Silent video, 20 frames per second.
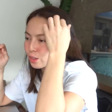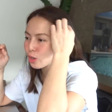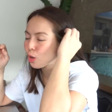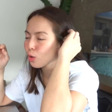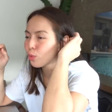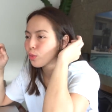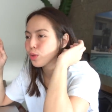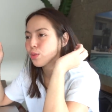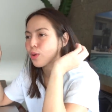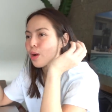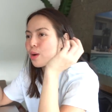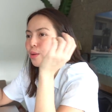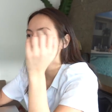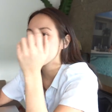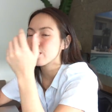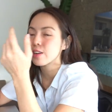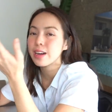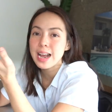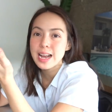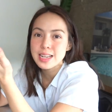Talk with Wawa
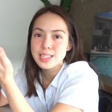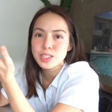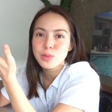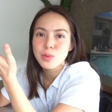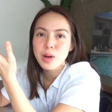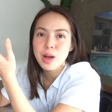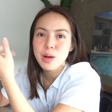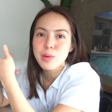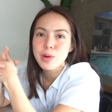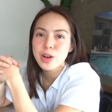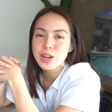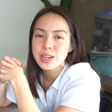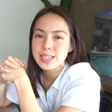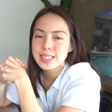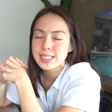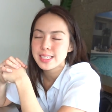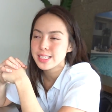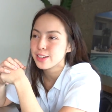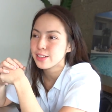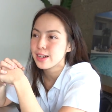or Ask Wawa on
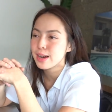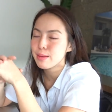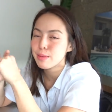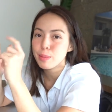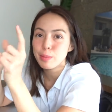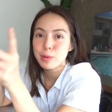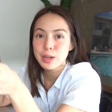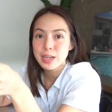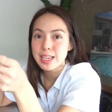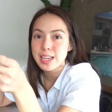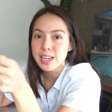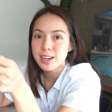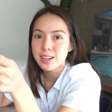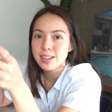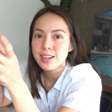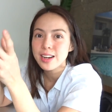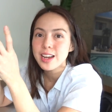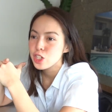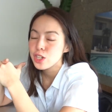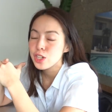Instagram. I'll put it
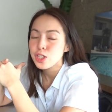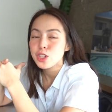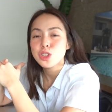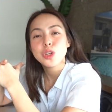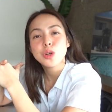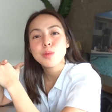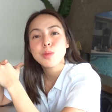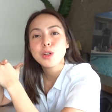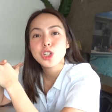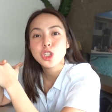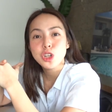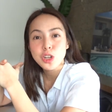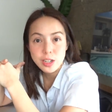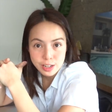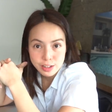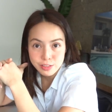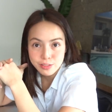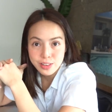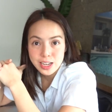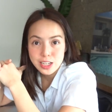here. She has so much
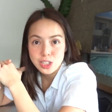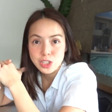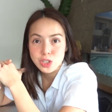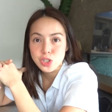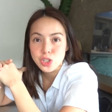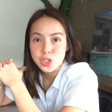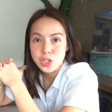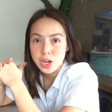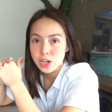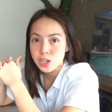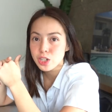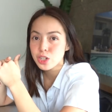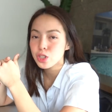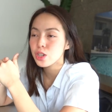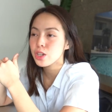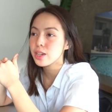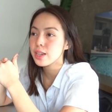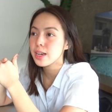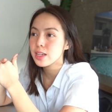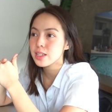good advice to share so
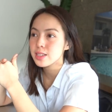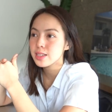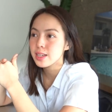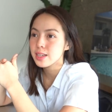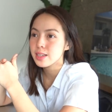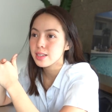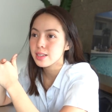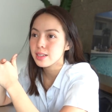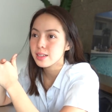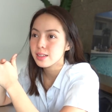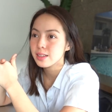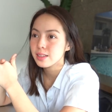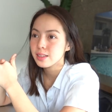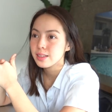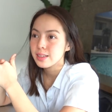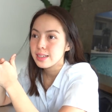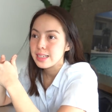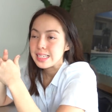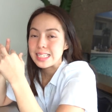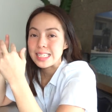you guys can
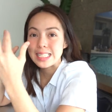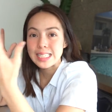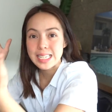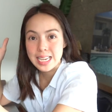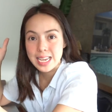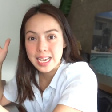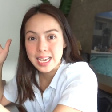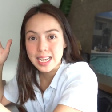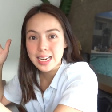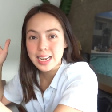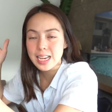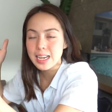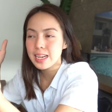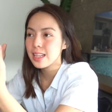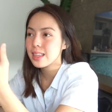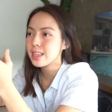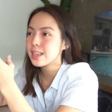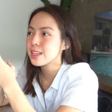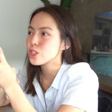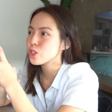see it and
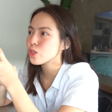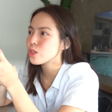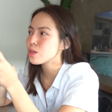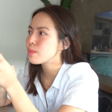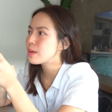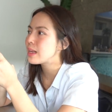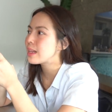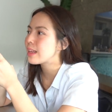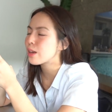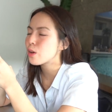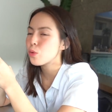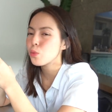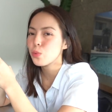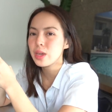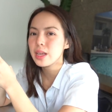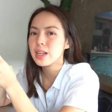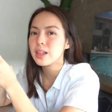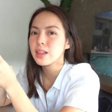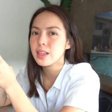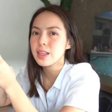I think it's gonna be like a
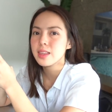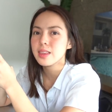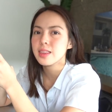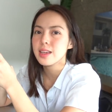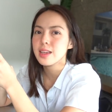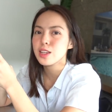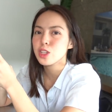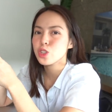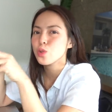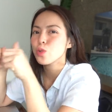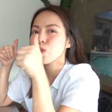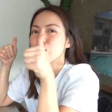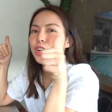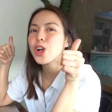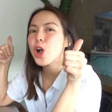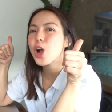weekly thing so